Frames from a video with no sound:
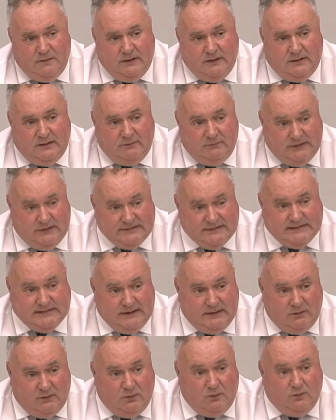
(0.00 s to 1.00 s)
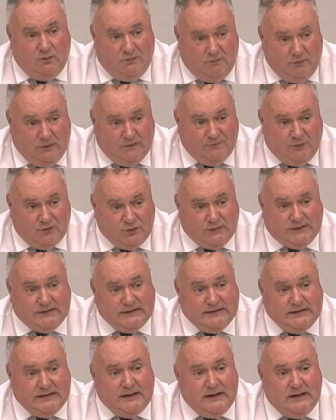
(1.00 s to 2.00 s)
recently, for
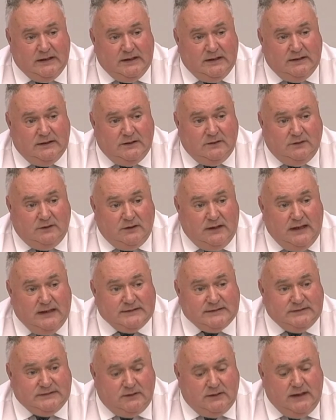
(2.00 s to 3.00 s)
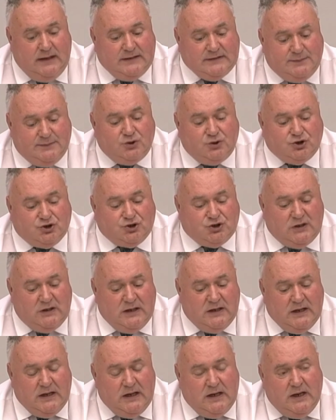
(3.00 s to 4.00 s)
your last budget.
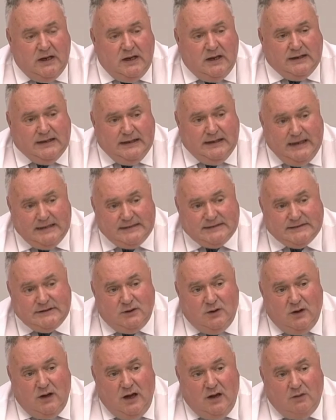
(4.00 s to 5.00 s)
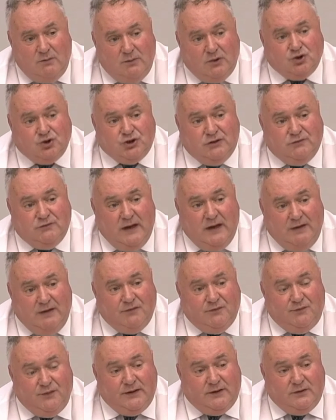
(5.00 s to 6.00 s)
Can I ask you how much, if you have
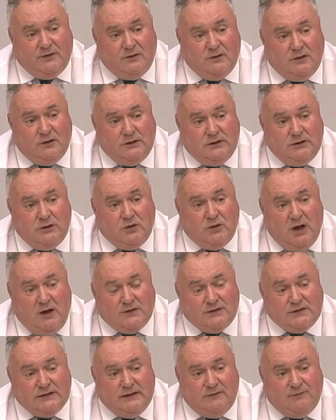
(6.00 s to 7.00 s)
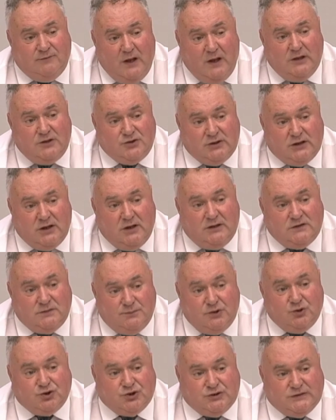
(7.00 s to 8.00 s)
the figure, you got in voluntary
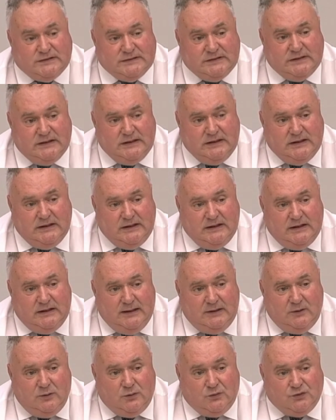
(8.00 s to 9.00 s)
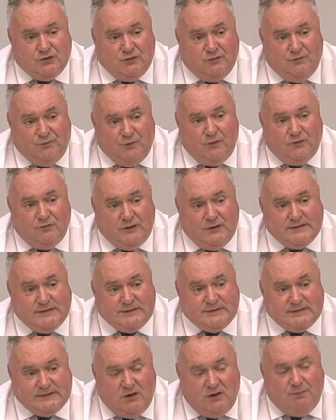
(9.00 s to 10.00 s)
contributions? In other words, your
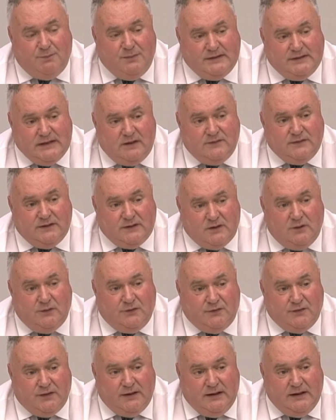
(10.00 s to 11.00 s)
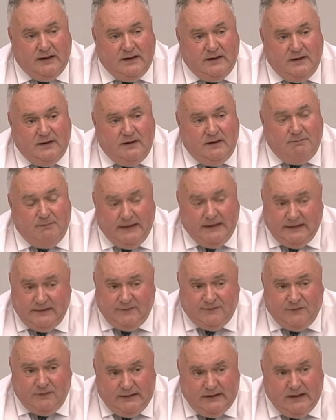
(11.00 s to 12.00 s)
fundraisers up and down the country, many
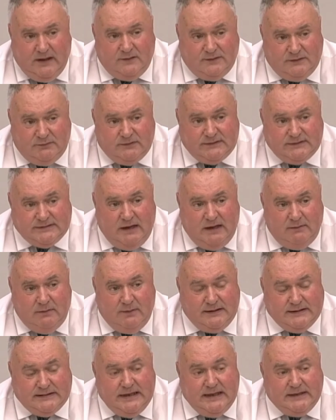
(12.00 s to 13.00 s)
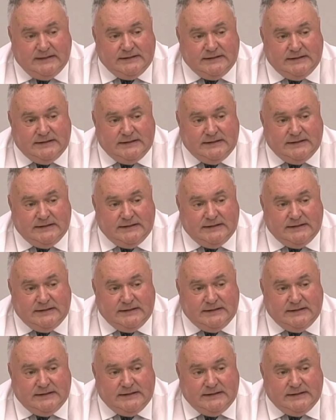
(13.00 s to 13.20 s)
of them in County Roscommon, might I add,